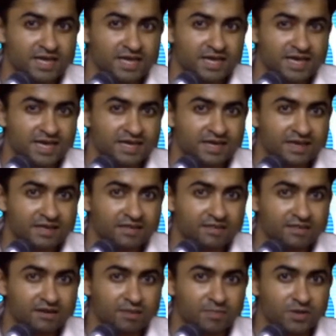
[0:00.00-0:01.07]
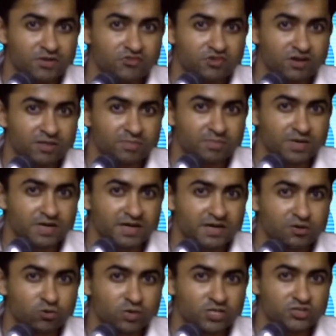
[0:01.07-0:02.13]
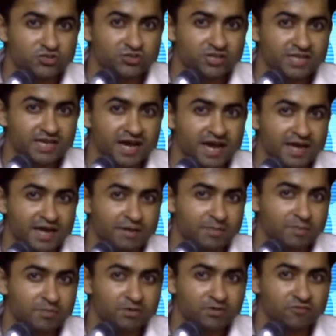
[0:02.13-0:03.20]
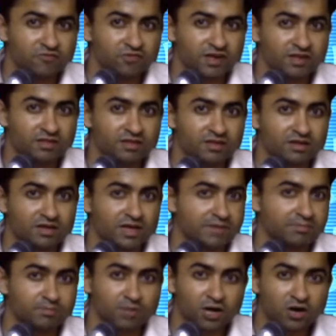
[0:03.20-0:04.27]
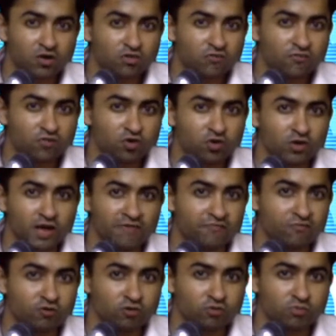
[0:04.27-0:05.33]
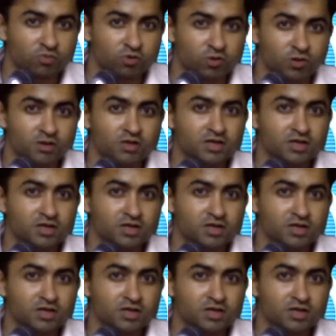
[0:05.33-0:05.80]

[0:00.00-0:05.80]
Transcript: In case a patient is bleeding torrentially, I remember the phrase like blood on the floor and 4 more.